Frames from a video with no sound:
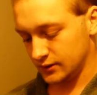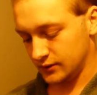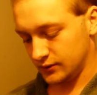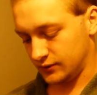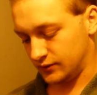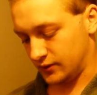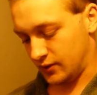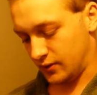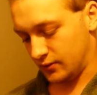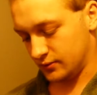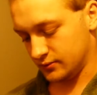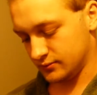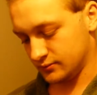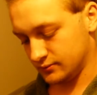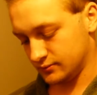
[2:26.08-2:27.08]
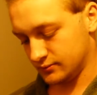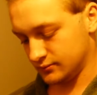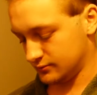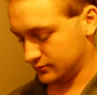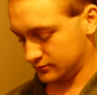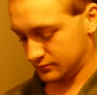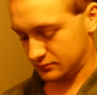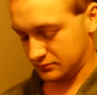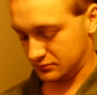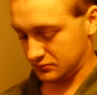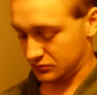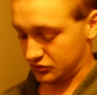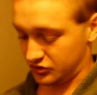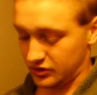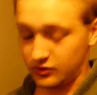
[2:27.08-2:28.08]
So,
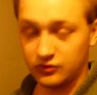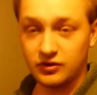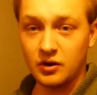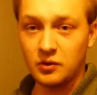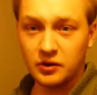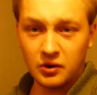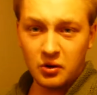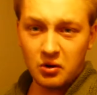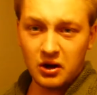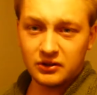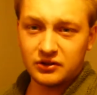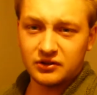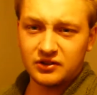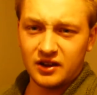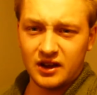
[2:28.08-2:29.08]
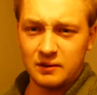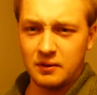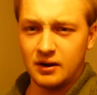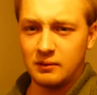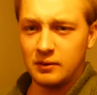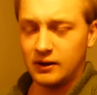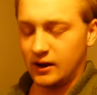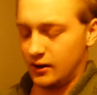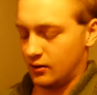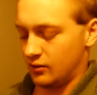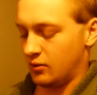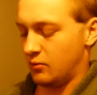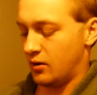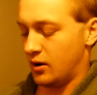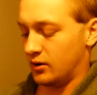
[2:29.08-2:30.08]
shit, there's not really a whole lot to say about a
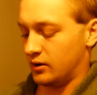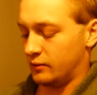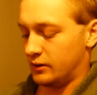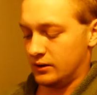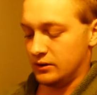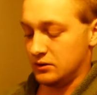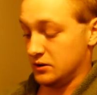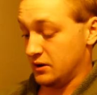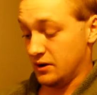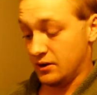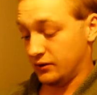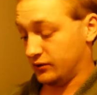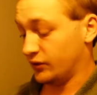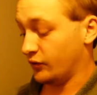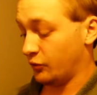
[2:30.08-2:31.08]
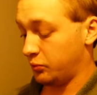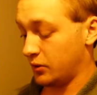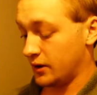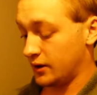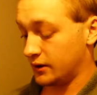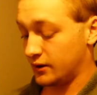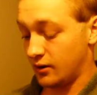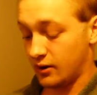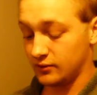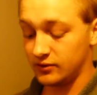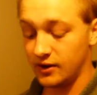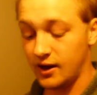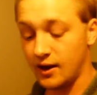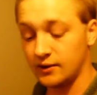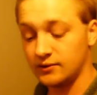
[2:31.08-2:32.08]
mechanical mod. I mean, silver-plated
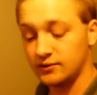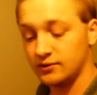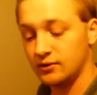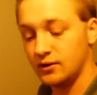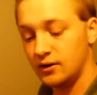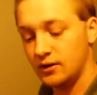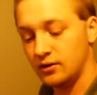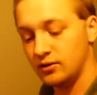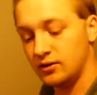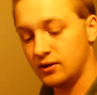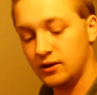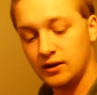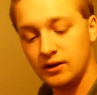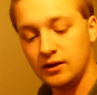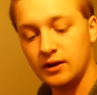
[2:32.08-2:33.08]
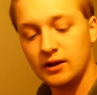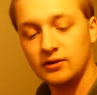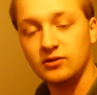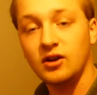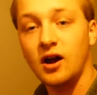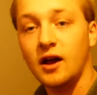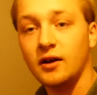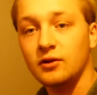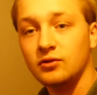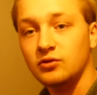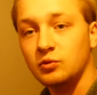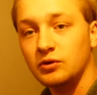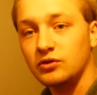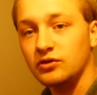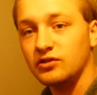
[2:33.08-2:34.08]
contacts, the entire
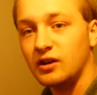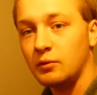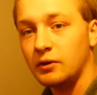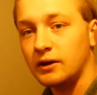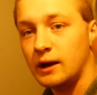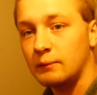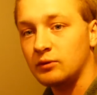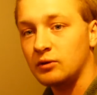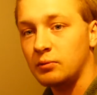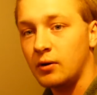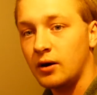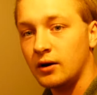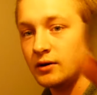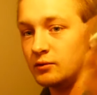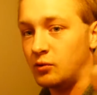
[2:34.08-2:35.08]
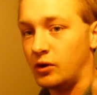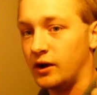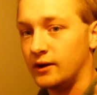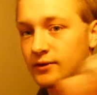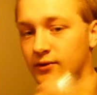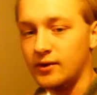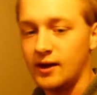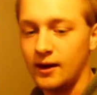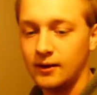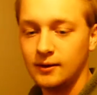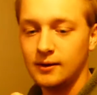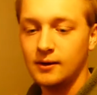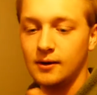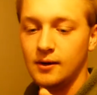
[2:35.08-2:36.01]
switch assembly comes apart, and we'll get to that.